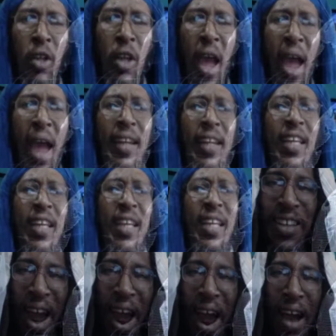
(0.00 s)
out
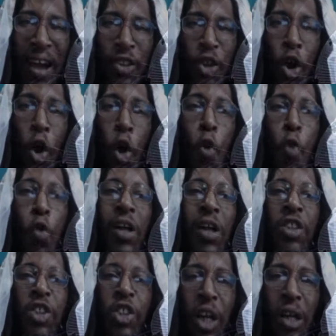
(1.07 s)
and take
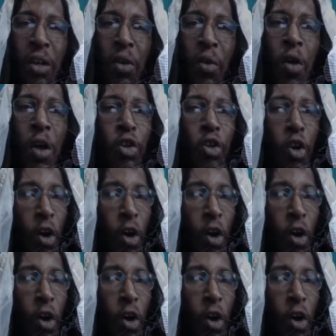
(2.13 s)
no bribe.